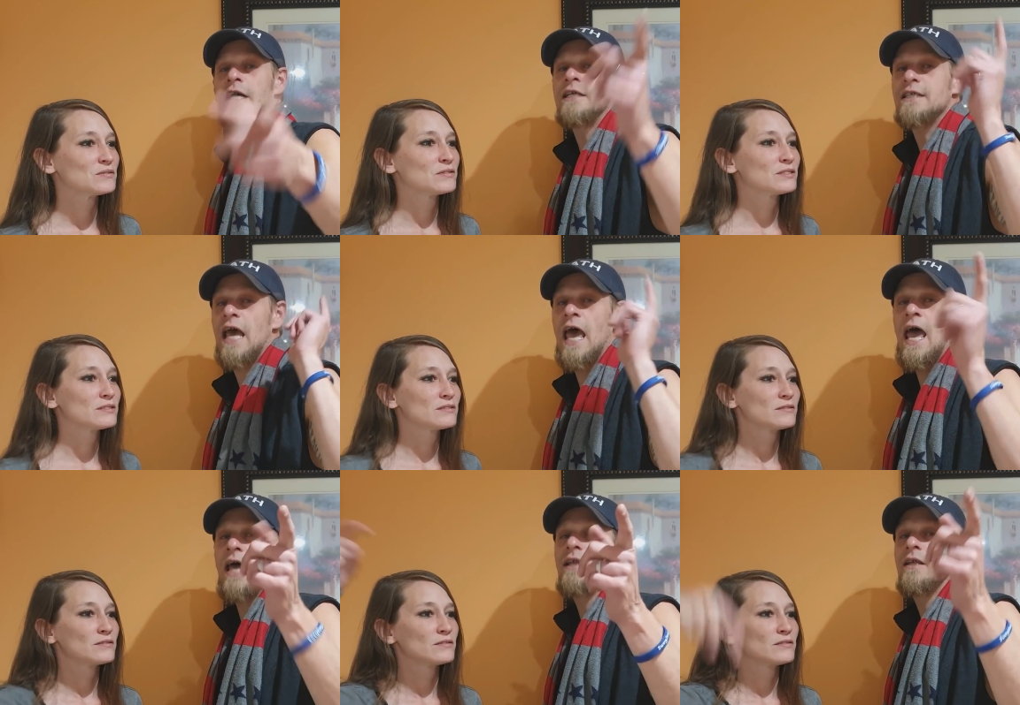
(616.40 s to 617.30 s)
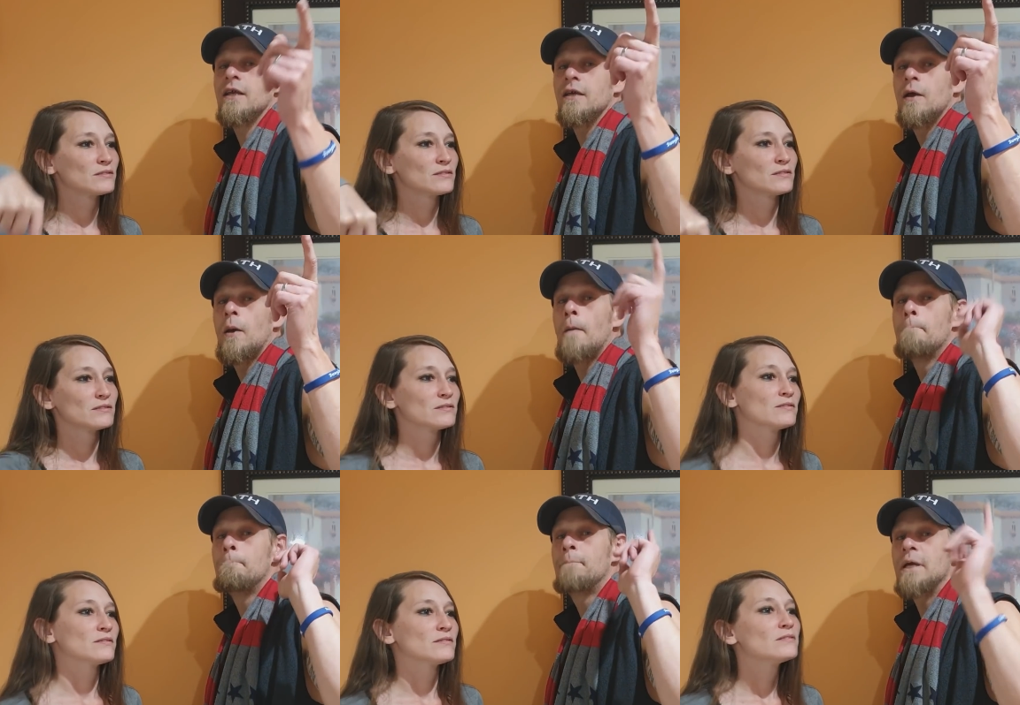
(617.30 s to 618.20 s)
Speaker 1: it's at
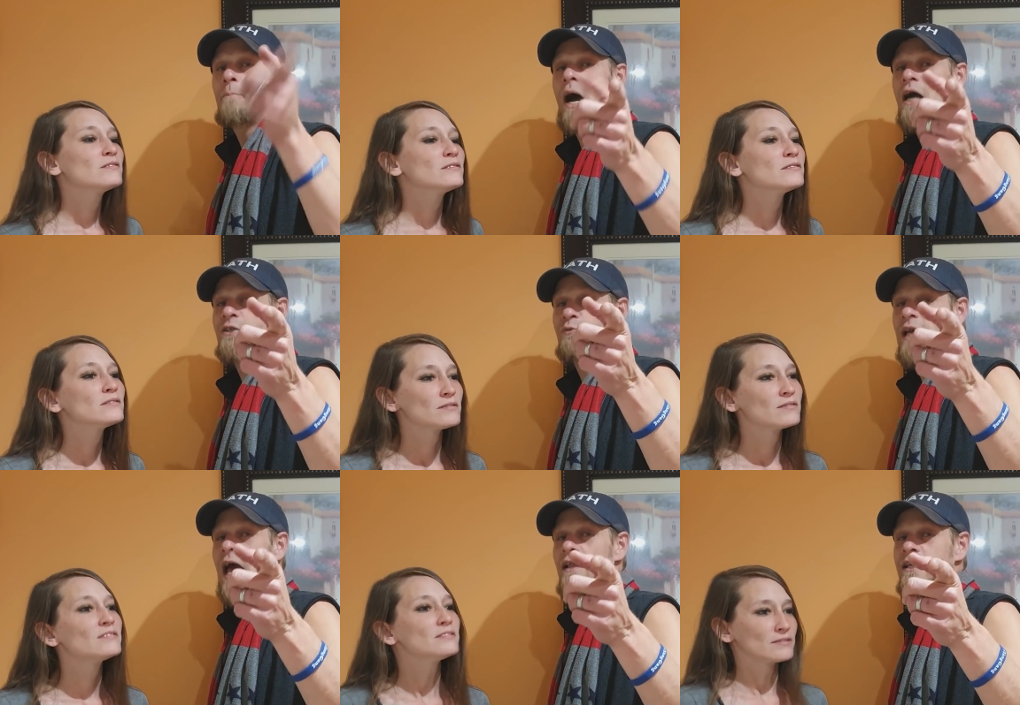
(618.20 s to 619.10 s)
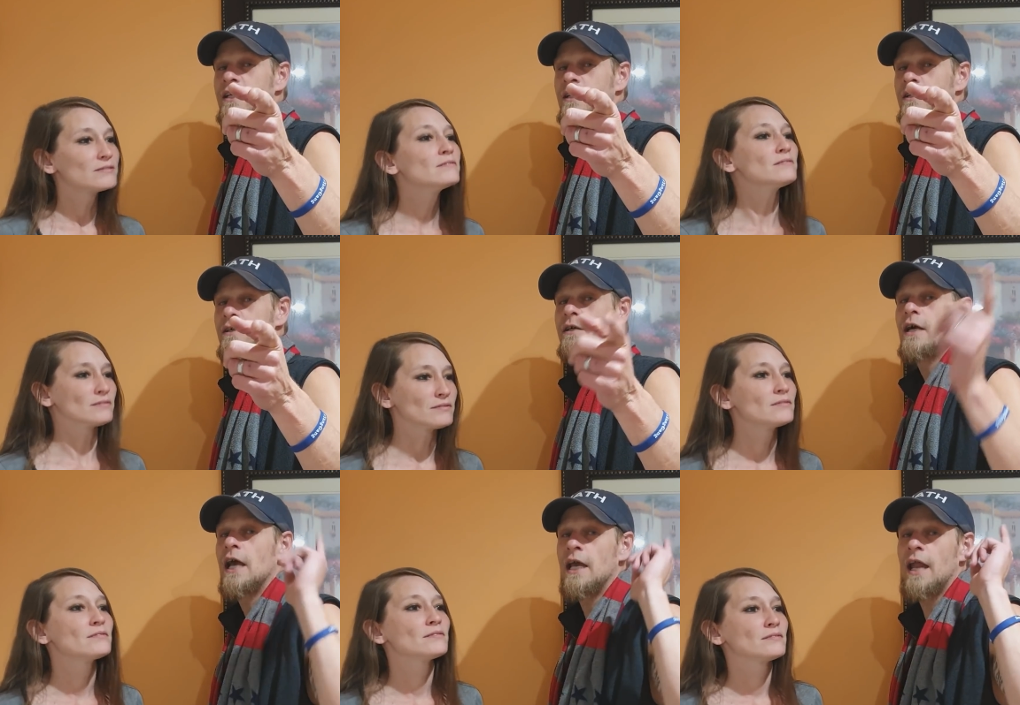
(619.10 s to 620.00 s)
Bbox Reality
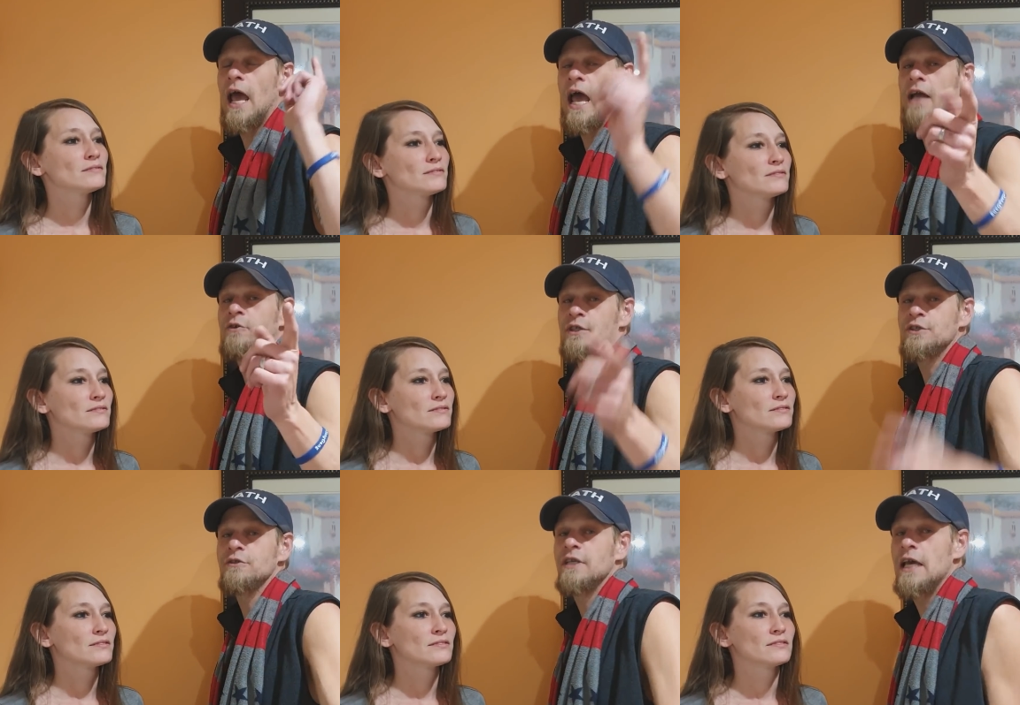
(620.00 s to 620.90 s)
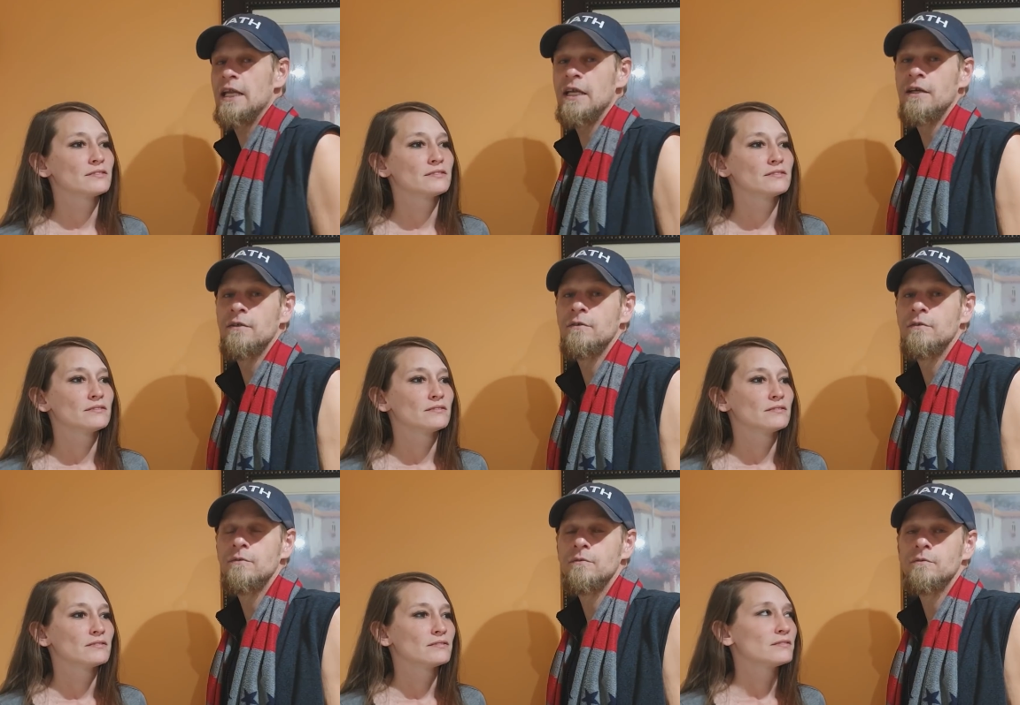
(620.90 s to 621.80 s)
and at Crystal's Lady.
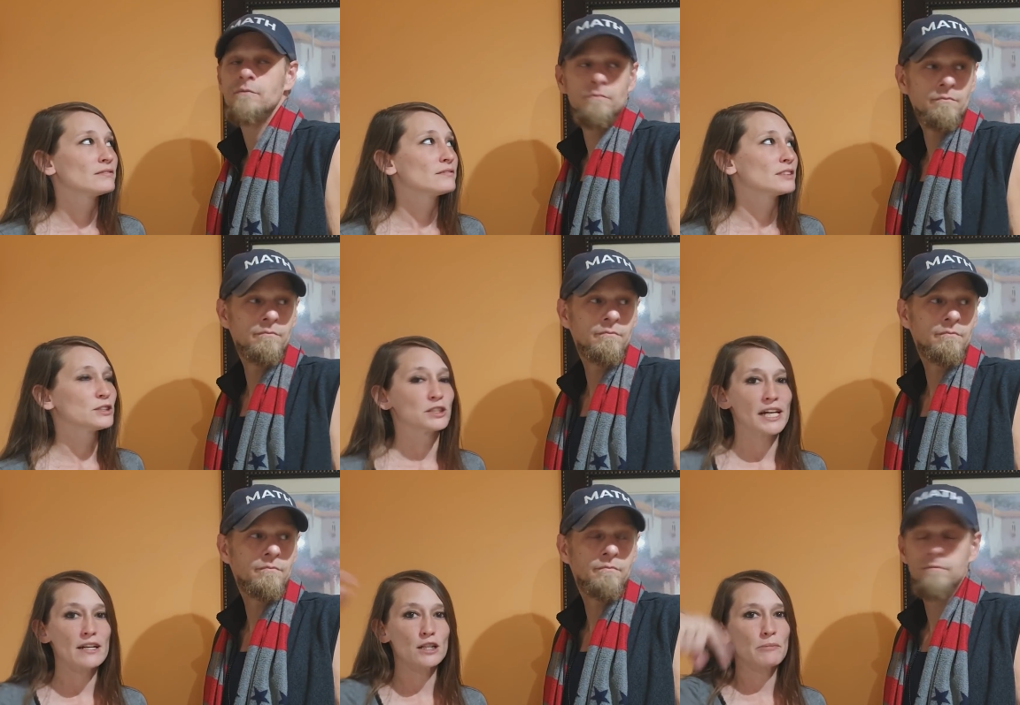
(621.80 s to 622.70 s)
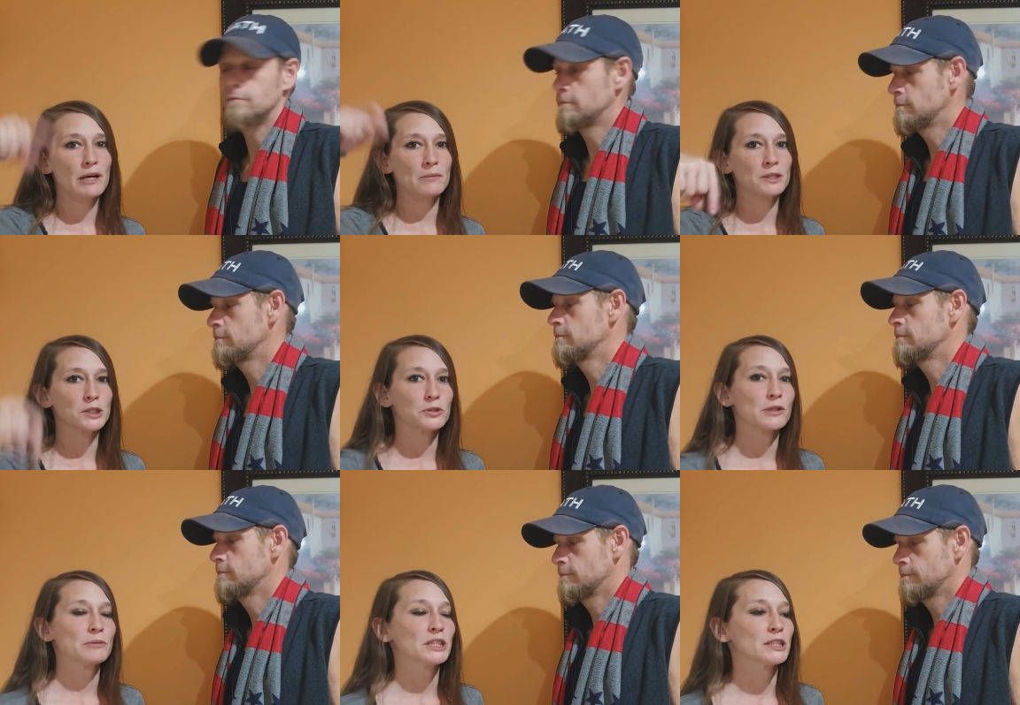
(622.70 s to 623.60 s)
Speaker 2: Those are down at the bottom of the
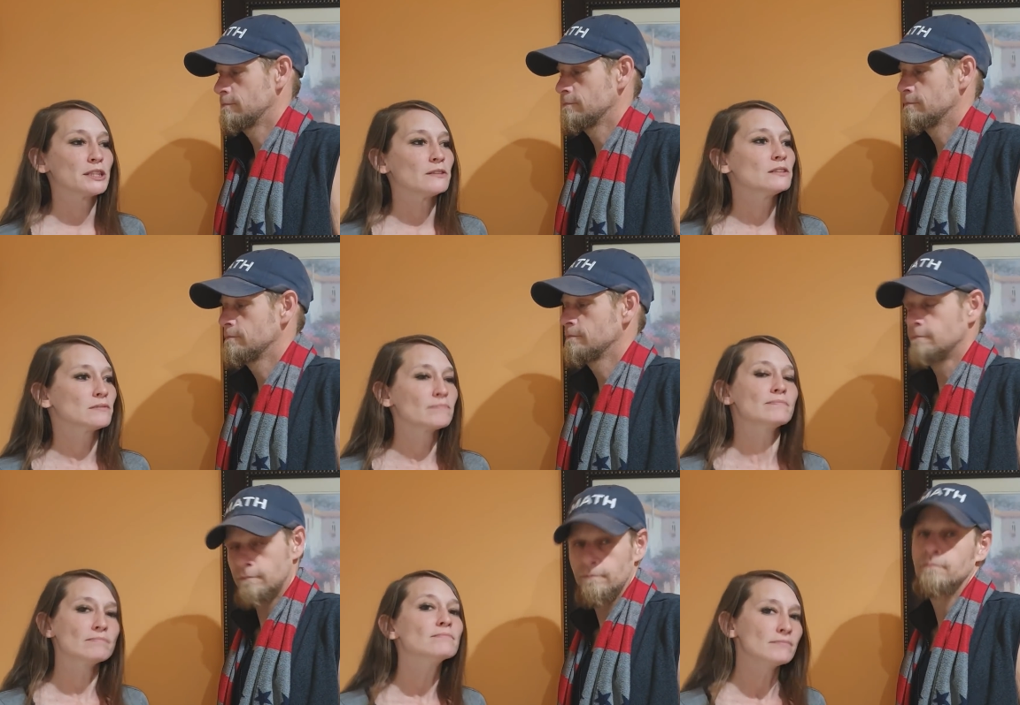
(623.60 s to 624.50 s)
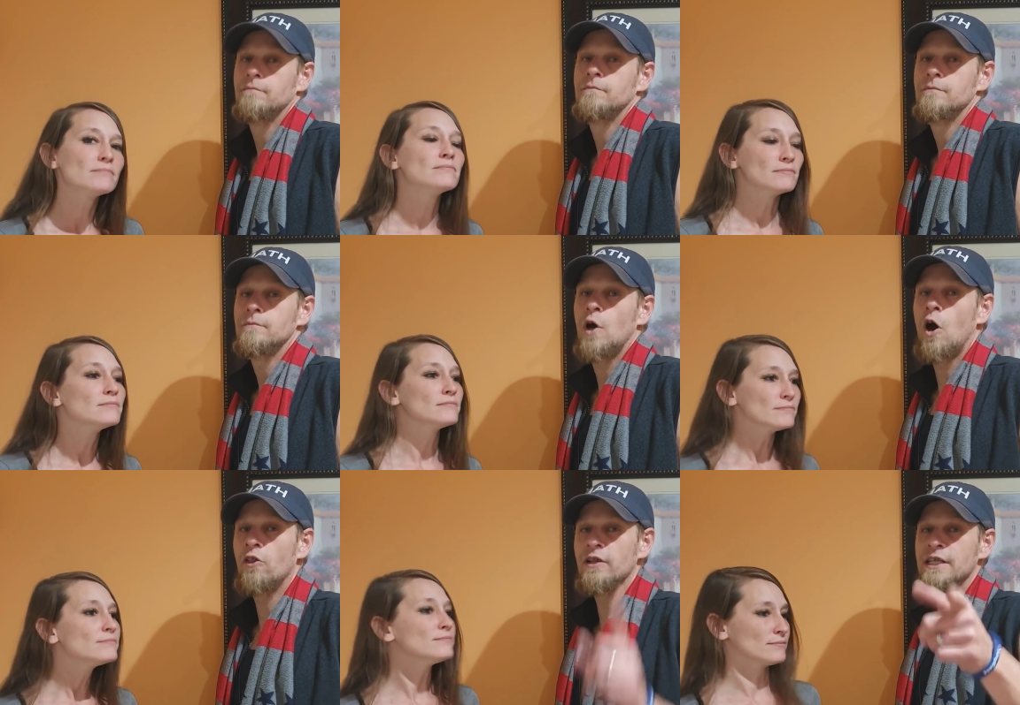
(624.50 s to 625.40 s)
description
Speaker 1: too.
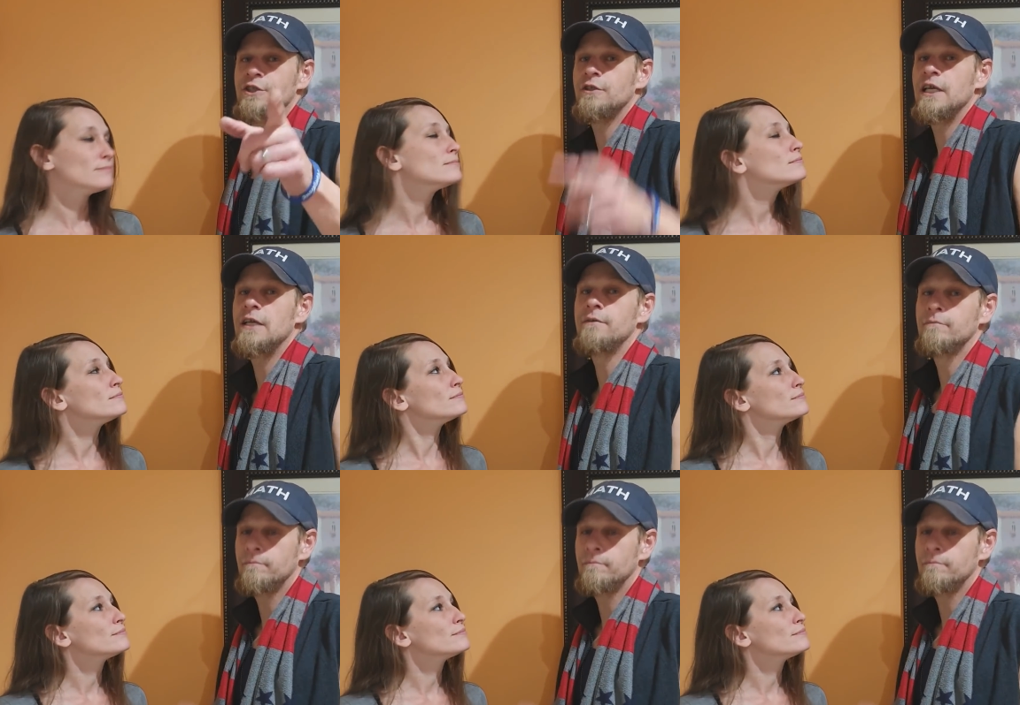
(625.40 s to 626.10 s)
All the links you need.